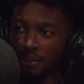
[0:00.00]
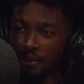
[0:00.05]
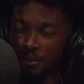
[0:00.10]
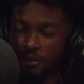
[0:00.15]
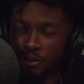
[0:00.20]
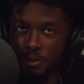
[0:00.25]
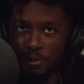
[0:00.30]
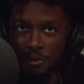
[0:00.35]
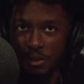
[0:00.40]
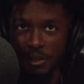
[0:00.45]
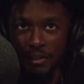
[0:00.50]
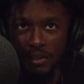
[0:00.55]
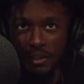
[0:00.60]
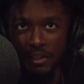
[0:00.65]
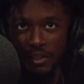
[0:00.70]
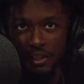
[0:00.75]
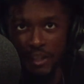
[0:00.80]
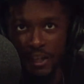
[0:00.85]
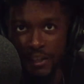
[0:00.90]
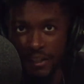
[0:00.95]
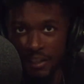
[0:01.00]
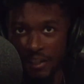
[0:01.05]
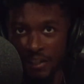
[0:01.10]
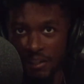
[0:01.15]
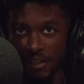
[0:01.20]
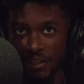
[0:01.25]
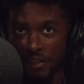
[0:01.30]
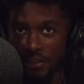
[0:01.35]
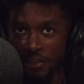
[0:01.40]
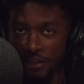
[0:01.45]
You know what I'm saying? Things like
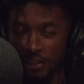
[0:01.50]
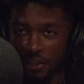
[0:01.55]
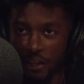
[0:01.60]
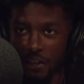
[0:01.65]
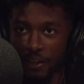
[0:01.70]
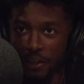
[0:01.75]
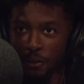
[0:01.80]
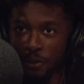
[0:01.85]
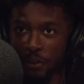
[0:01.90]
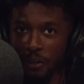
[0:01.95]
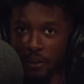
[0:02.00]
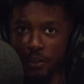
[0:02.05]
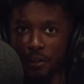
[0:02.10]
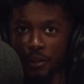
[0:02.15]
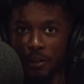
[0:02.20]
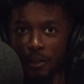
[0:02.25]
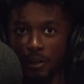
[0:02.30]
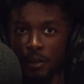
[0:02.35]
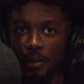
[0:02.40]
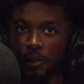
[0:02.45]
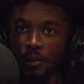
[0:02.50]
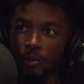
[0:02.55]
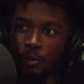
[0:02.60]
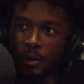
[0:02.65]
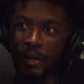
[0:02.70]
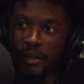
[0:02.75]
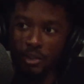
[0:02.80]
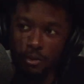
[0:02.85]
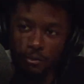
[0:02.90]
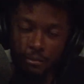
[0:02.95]
this. It's like okay, you
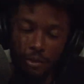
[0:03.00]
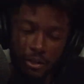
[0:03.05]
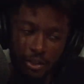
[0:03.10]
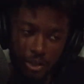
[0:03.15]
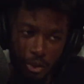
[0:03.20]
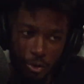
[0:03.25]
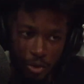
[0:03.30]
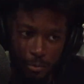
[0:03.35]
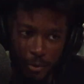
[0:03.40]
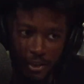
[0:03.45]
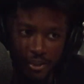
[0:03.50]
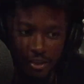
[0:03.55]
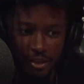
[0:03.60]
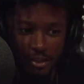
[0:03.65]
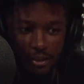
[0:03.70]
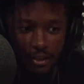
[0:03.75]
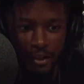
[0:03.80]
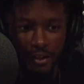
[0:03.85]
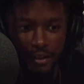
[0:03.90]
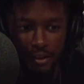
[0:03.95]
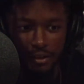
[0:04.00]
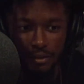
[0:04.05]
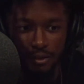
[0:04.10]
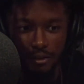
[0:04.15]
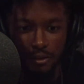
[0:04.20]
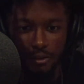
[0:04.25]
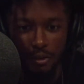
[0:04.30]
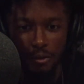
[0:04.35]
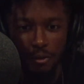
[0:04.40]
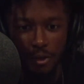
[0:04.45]
got survival. So it's basically like
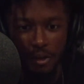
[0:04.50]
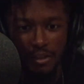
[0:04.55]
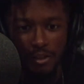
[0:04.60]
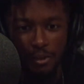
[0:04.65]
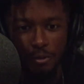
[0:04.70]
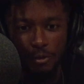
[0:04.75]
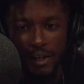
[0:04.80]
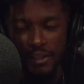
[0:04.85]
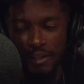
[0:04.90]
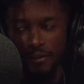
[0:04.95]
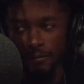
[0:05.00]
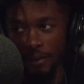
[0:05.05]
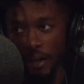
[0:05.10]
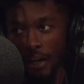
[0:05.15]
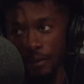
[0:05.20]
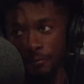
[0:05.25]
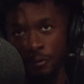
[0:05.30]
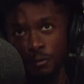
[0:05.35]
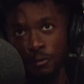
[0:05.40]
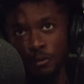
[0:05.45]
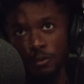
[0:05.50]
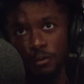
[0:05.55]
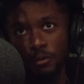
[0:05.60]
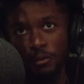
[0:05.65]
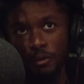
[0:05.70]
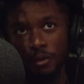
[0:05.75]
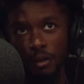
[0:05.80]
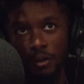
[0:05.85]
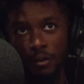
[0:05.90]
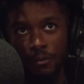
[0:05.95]
okay, so you got survival.
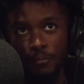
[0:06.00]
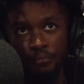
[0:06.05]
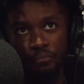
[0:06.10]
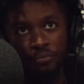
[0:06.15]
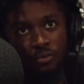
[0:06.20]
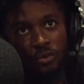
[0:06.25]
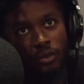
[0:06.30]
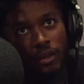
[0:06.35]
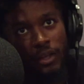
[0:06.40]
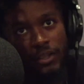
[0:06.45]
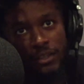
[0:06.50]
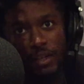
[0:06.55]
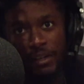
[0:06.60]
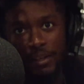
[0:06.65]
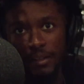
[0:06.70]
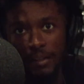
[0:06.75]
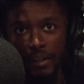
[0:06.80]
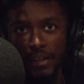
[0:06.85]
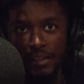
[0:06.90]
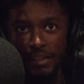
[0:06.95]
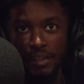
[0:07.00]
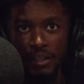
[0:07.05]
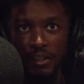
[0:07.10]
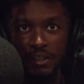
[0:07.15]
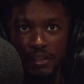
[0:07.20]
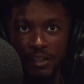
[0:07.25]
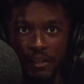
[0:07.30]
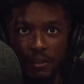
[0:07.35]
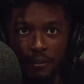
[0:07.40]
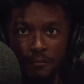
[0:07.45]
That's like I said,
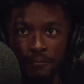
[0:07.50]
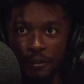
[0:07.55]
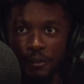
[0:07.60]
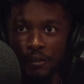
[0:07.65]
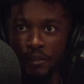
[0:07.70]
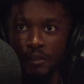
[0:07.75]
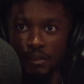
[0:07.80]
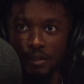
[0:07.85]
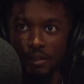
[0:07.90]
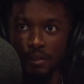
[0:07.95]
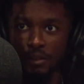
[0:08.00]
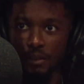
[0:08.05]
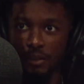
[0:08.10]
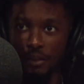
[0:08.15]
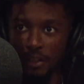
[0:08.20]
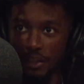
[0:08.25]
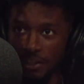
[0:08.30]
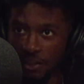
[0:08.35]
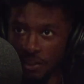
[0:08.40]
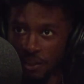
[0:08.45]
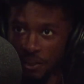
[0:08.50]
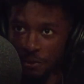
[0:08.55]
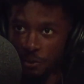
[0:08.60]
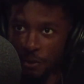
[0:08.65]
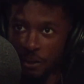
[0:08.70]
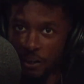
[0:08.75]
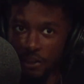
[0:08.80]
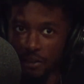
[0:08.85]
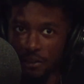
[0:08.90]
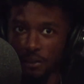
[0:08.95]
that's like the first instinct,
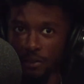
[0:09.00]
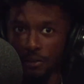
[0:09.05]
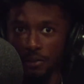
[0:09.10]
right?